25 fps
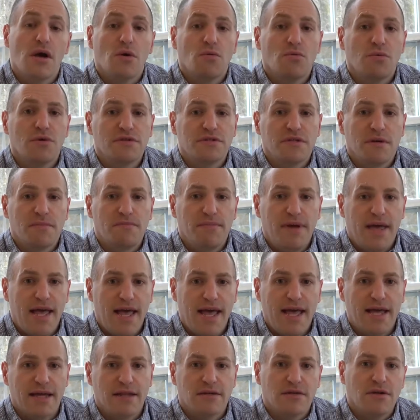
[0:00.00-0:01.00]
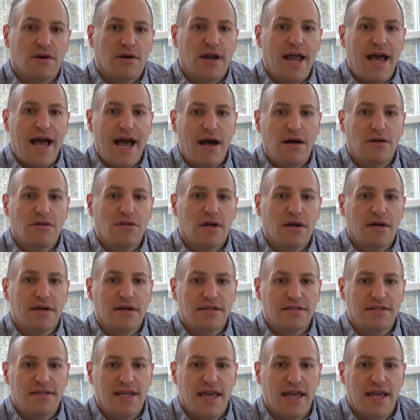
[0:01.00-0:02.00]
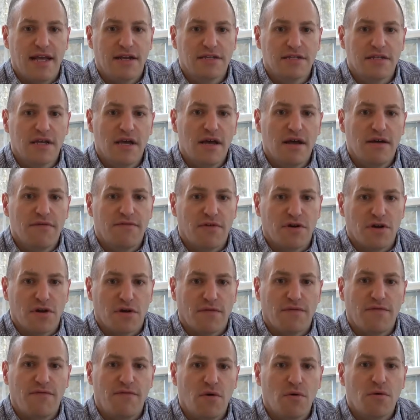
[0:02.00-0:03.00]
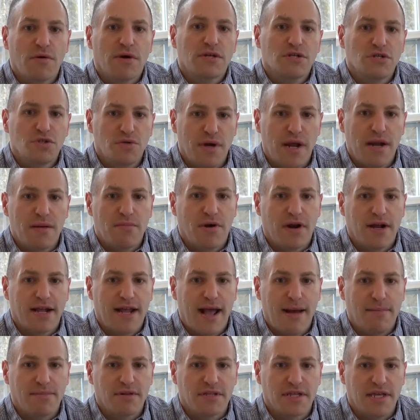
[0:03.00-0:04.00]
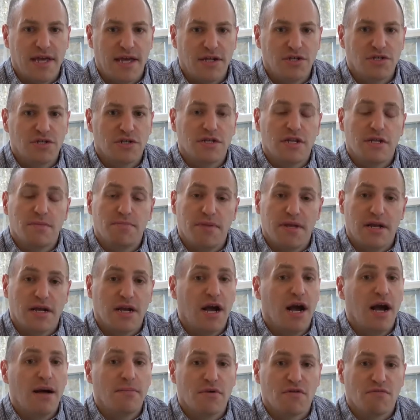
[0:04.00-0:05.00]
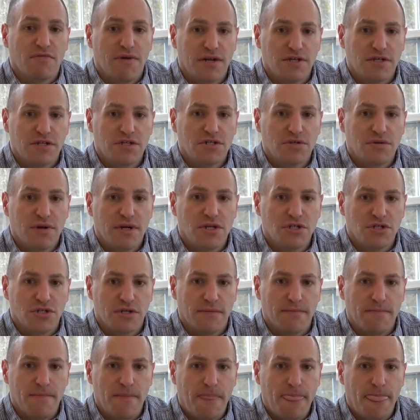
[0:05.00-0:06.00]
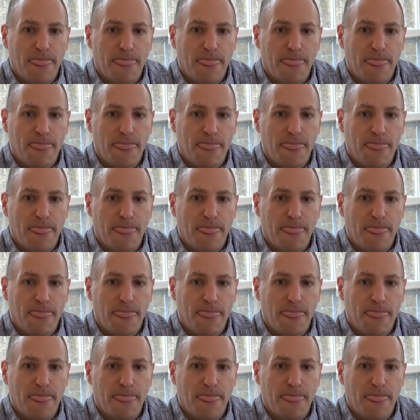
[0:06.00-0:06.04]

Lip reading: will depend on how long it takes for your foreign trademark application to become a registration.